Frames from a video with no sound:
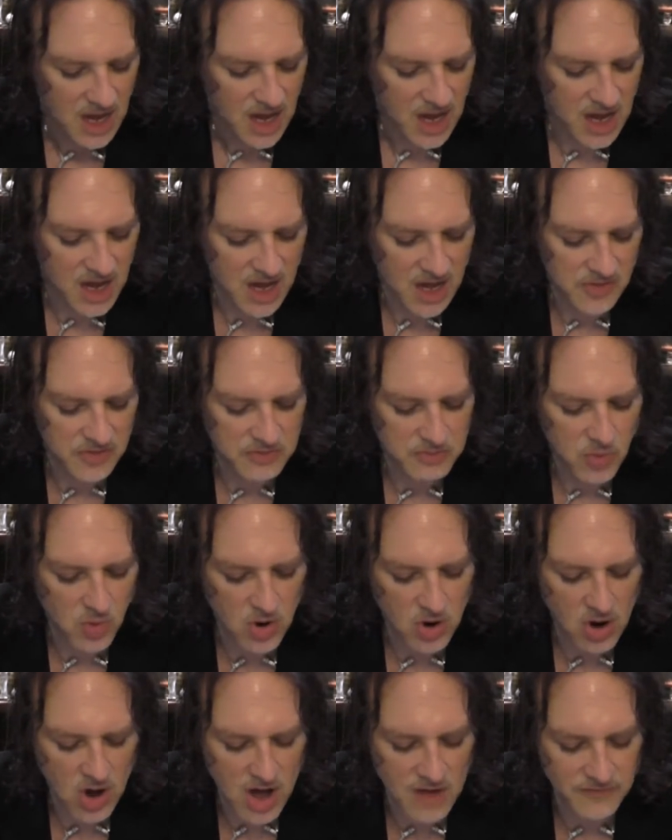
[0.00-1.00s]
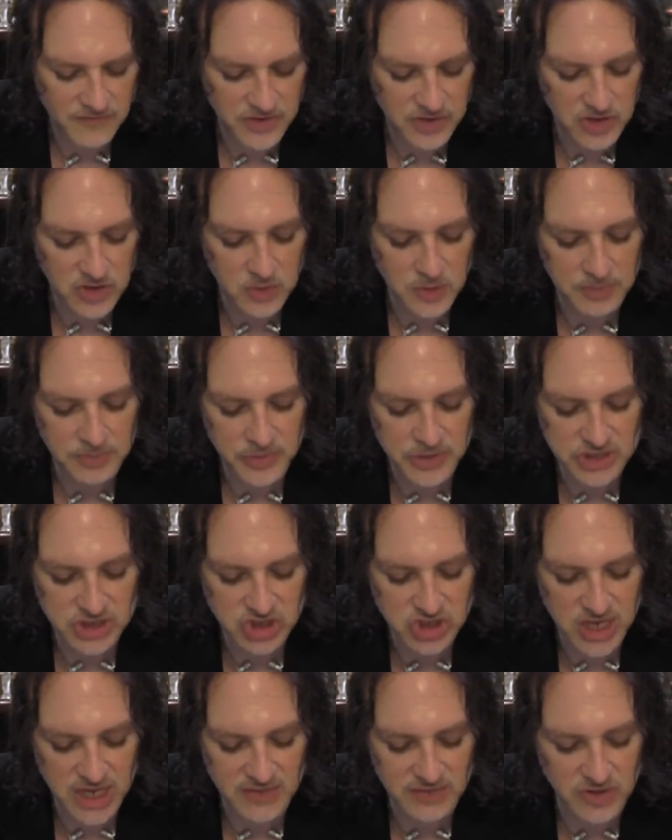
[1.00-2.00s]
Uh, the more often you
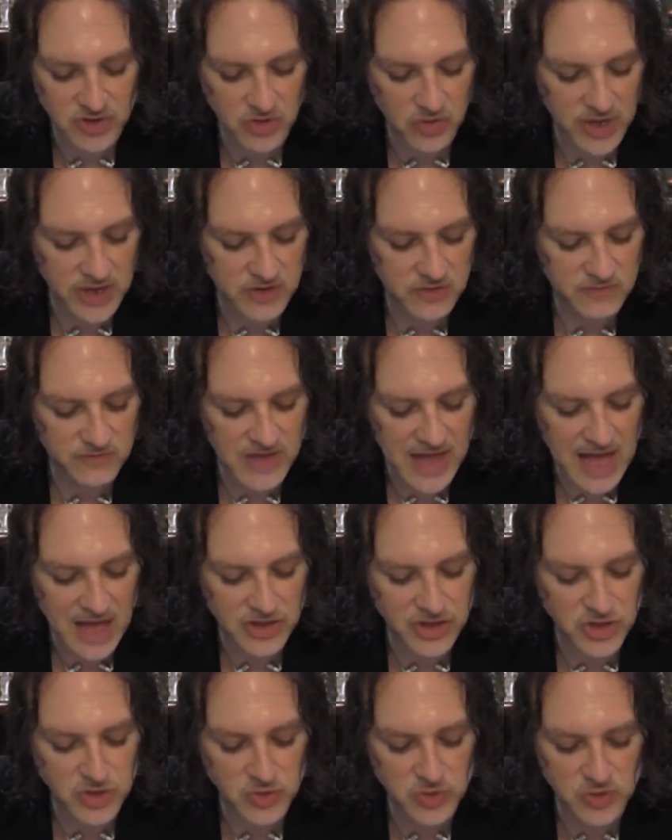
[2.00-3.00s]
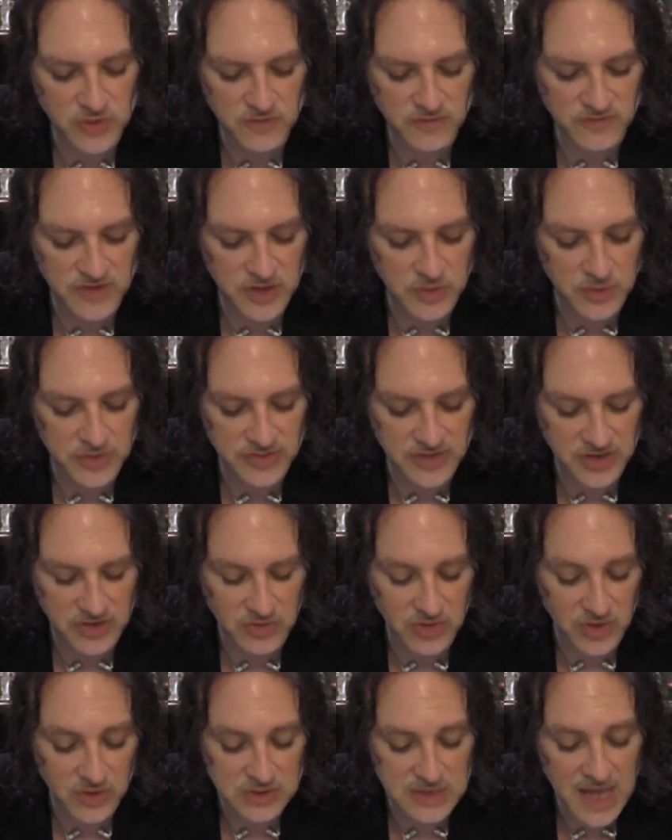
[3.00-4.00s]
appreciate, the greater value you feel within
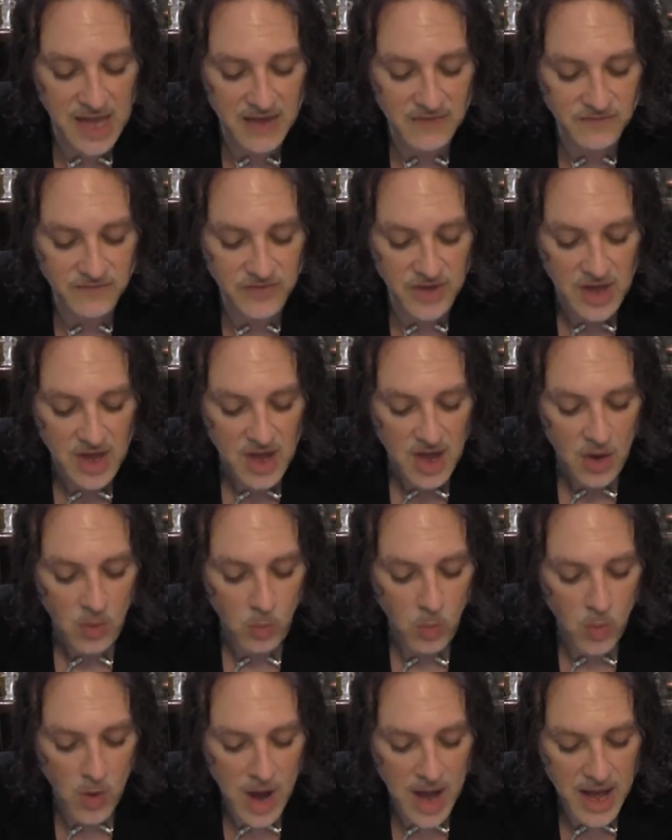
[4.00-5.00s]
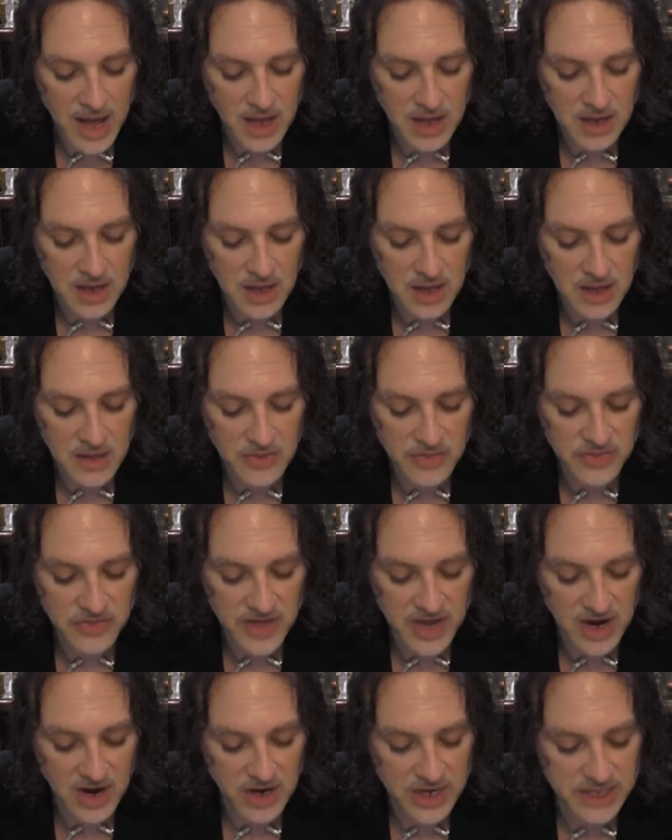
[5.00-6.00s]
your own life. While
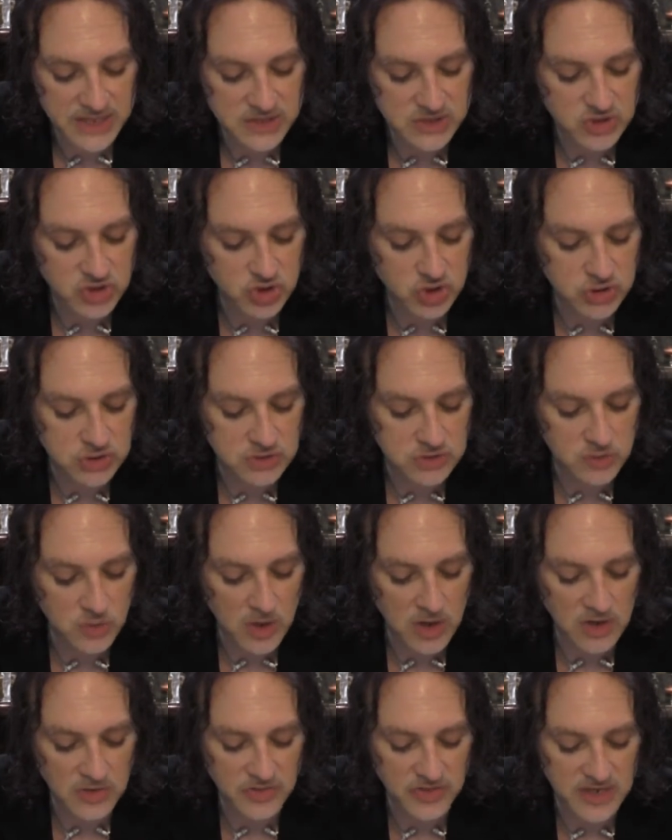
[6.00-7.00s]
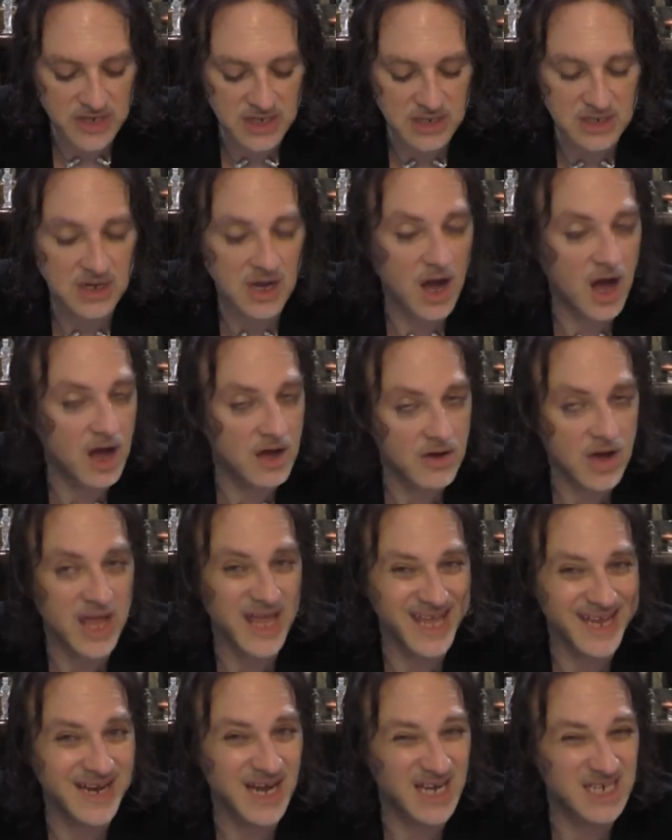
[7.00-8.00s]
there is true worth in, unco
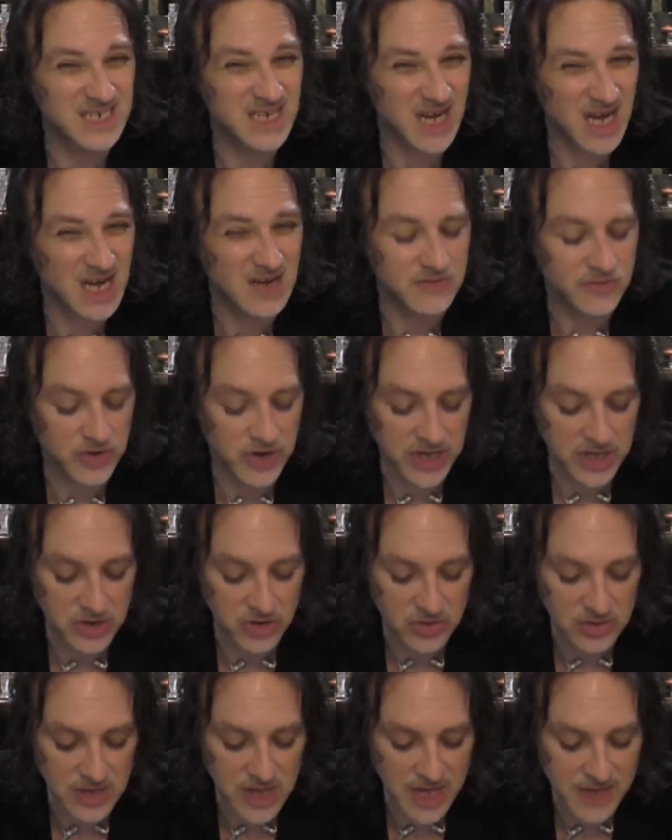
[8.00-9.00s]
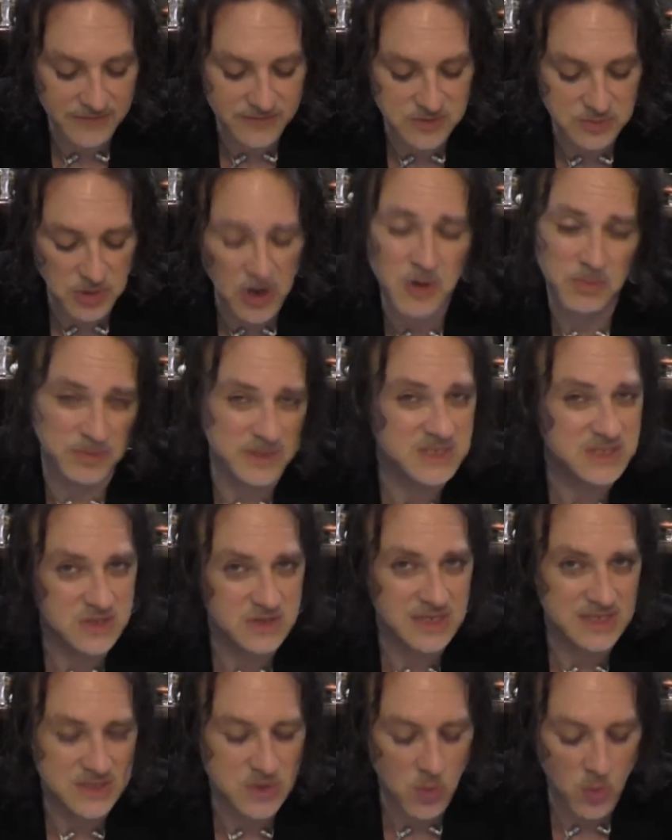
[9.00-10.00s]
in uncovering your life's purpose, so
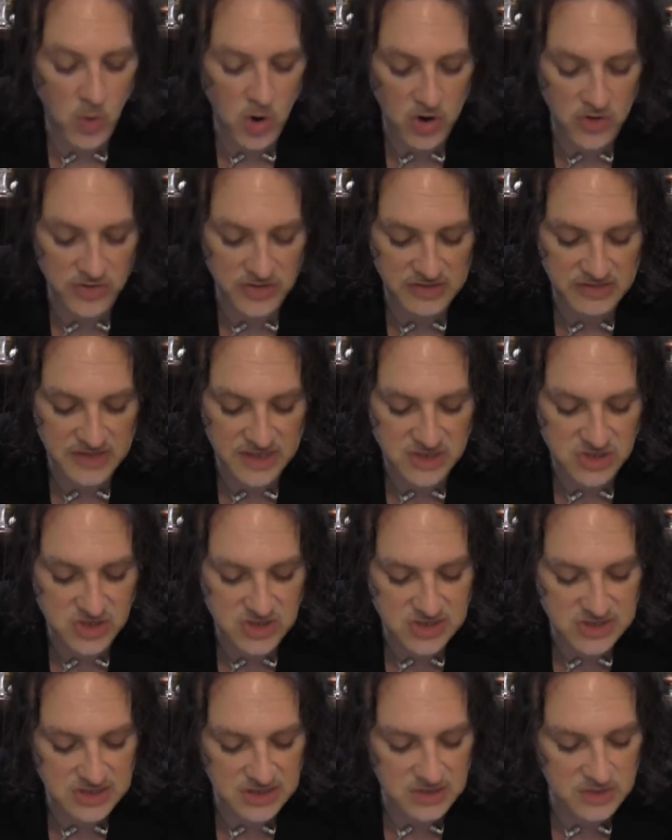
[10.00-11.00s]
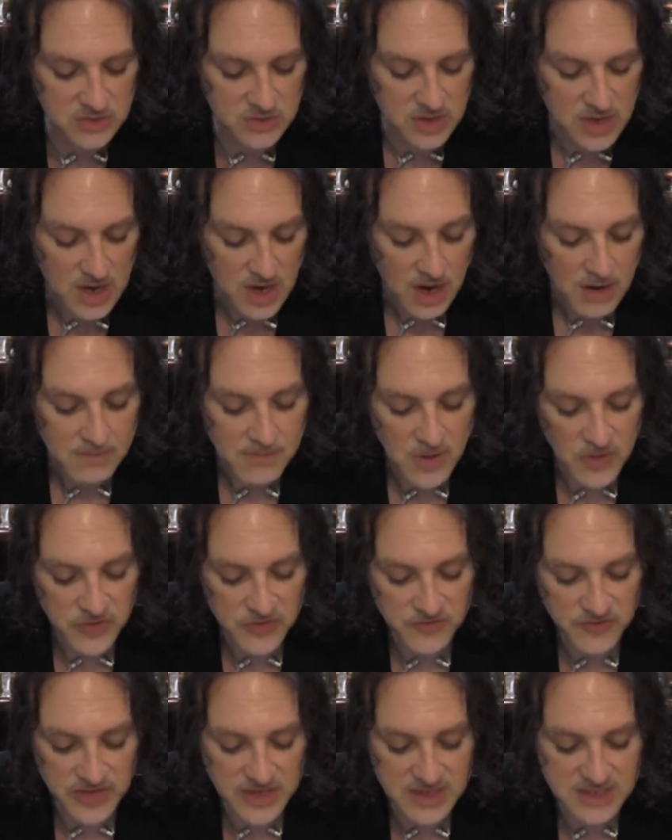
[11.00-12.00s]
that's a worthy thing to do,
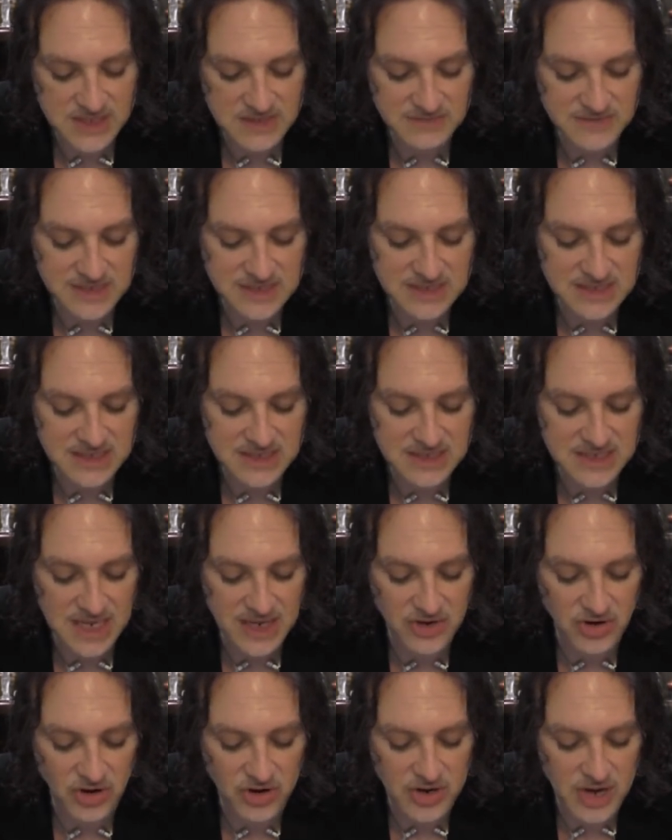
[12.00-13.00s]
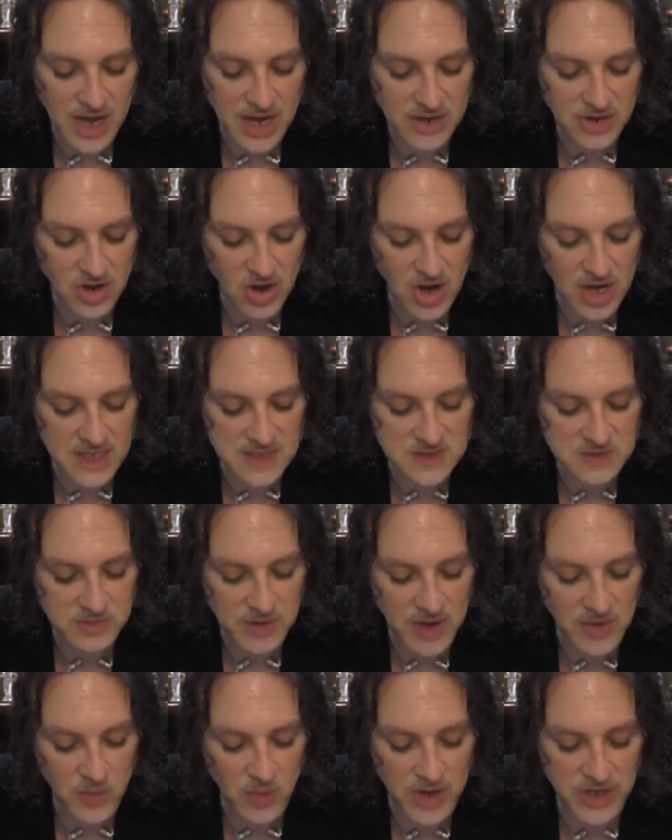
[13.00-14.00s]
most feelings of discontent are not caused
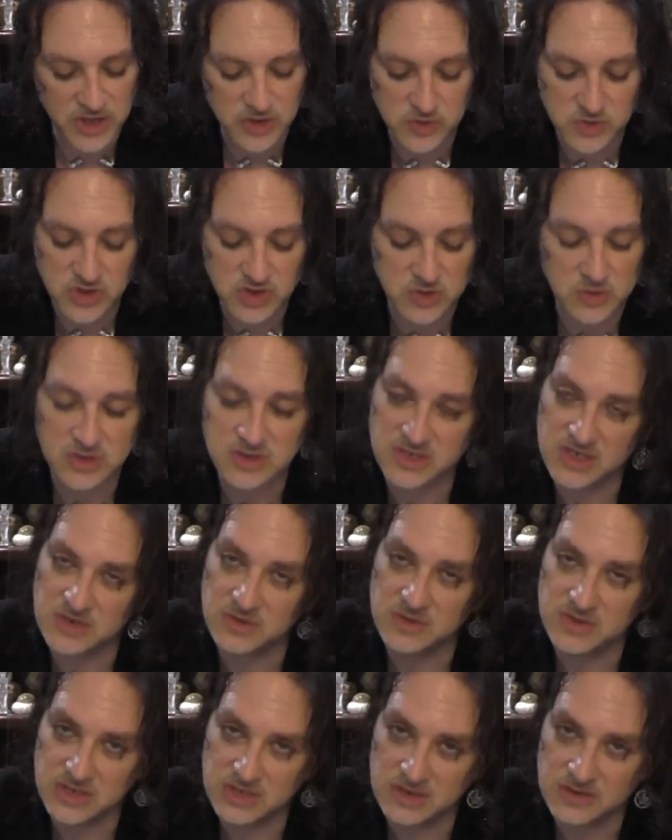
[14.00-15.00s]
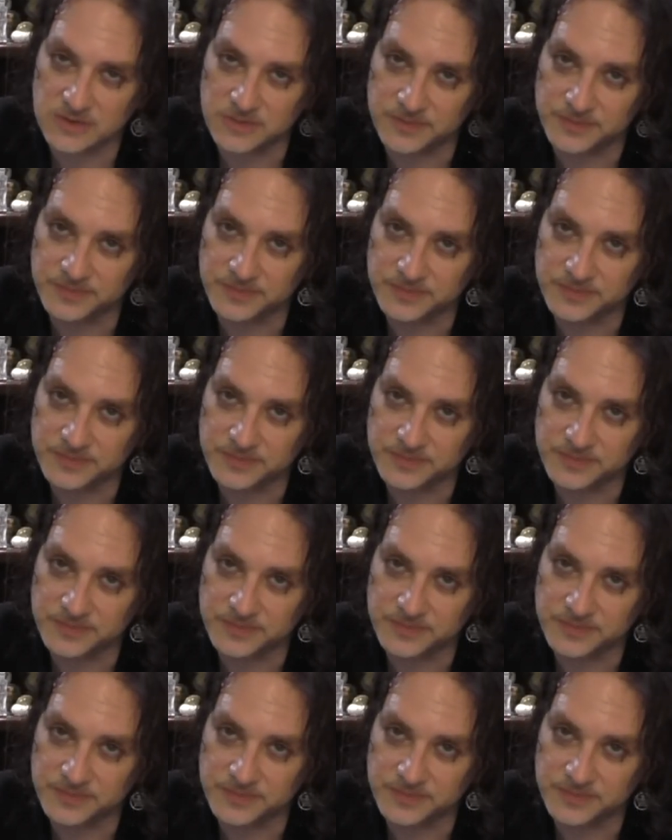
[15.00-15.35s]
by what you do or don't do.